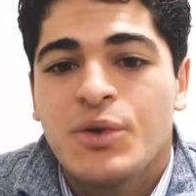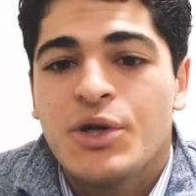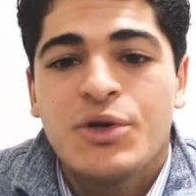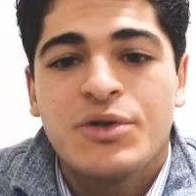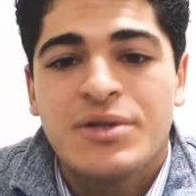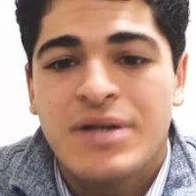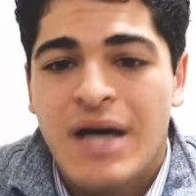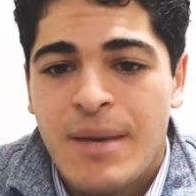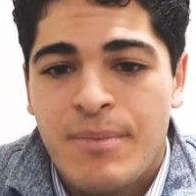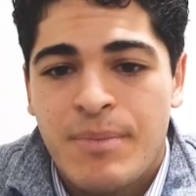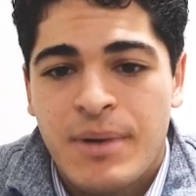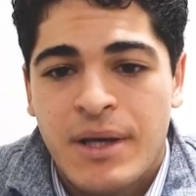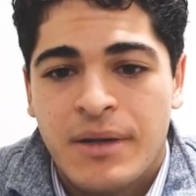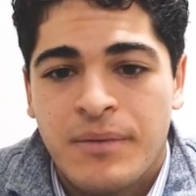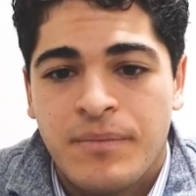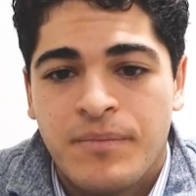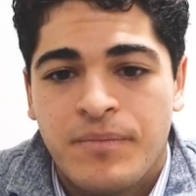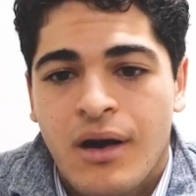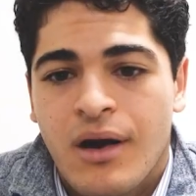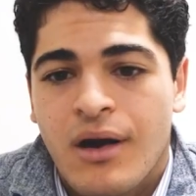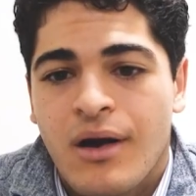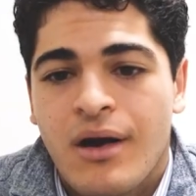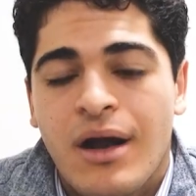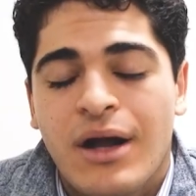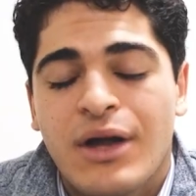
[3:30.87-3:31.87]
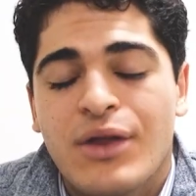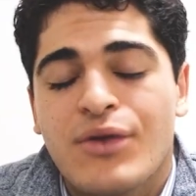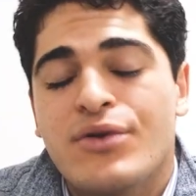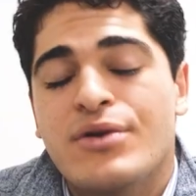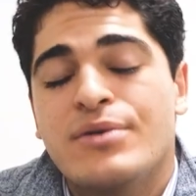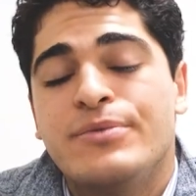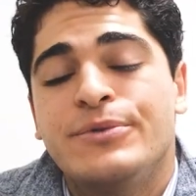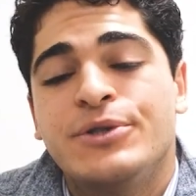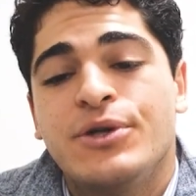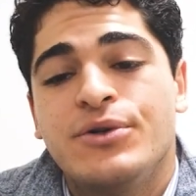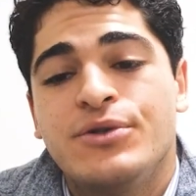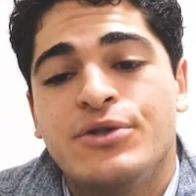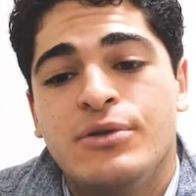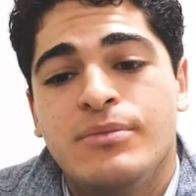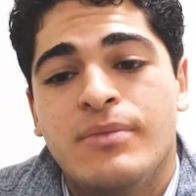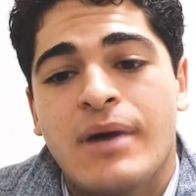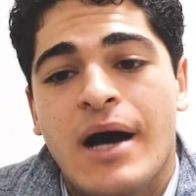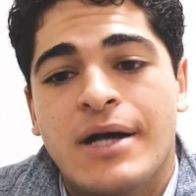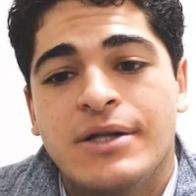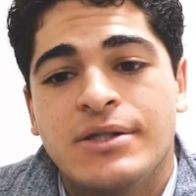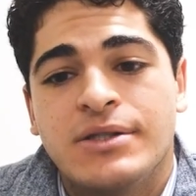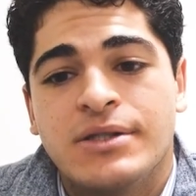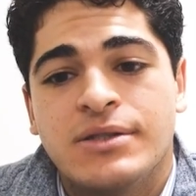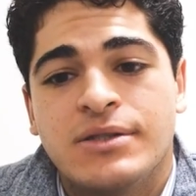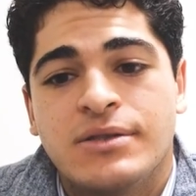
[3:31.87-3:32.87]
do you type in? Our algorithm shows you
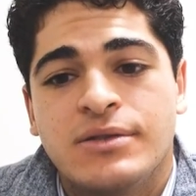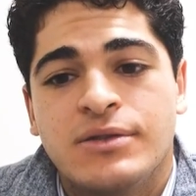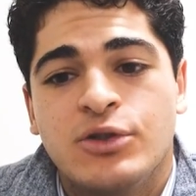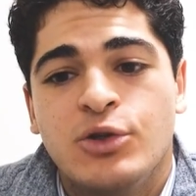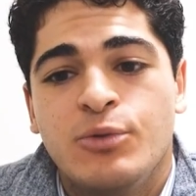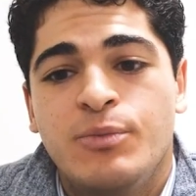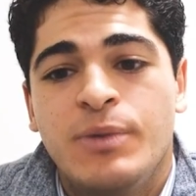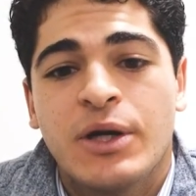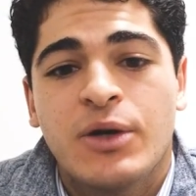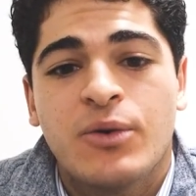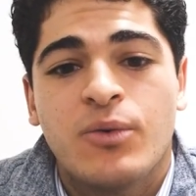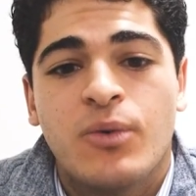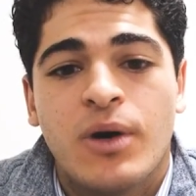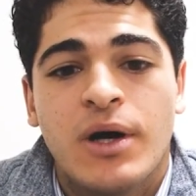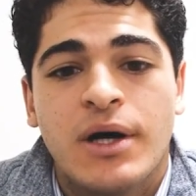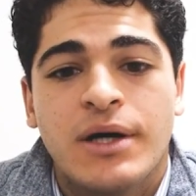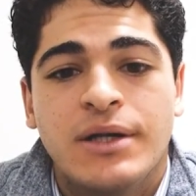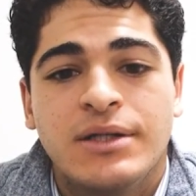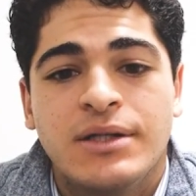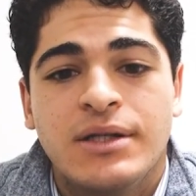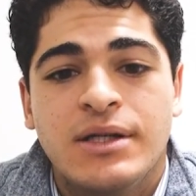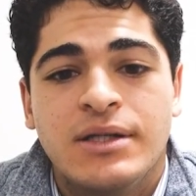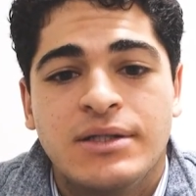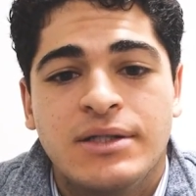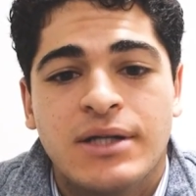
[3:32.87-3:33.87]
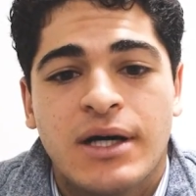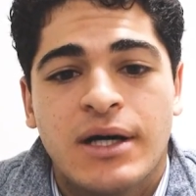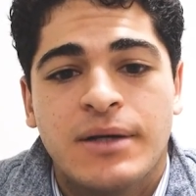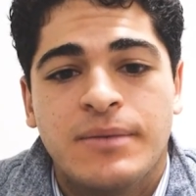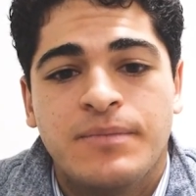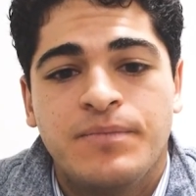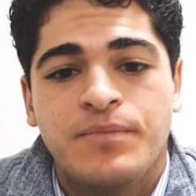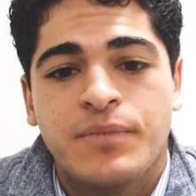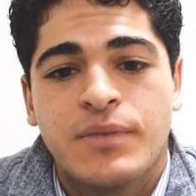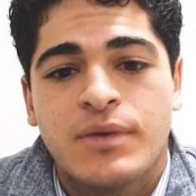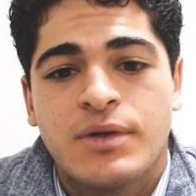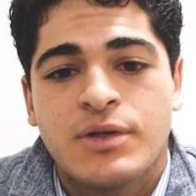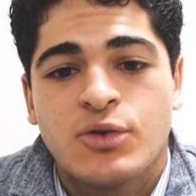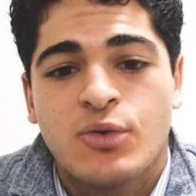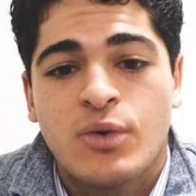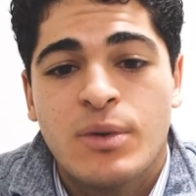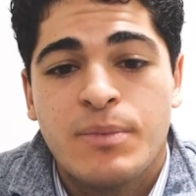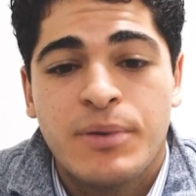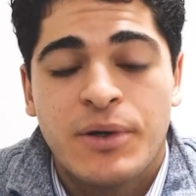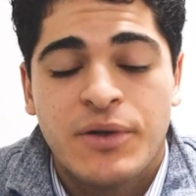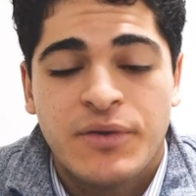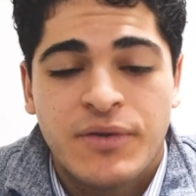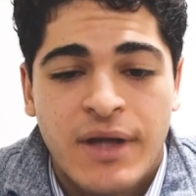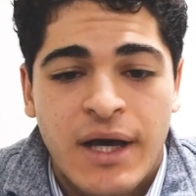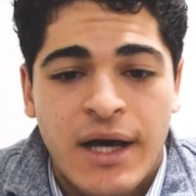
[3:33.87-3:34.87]
matches. You pick one and done. So we
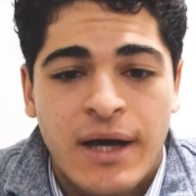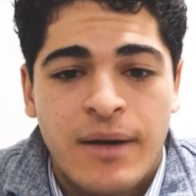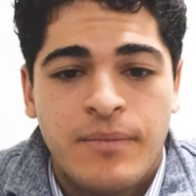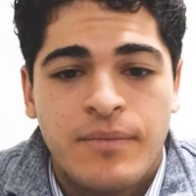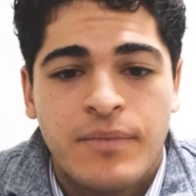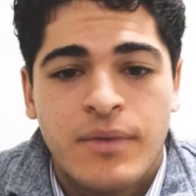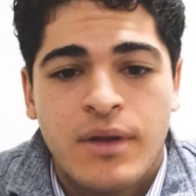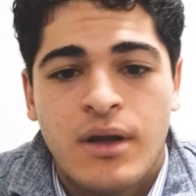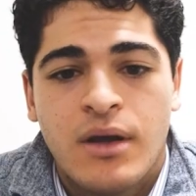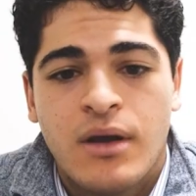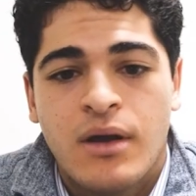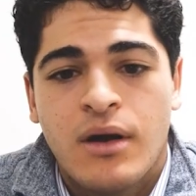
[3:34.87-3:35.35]
built that.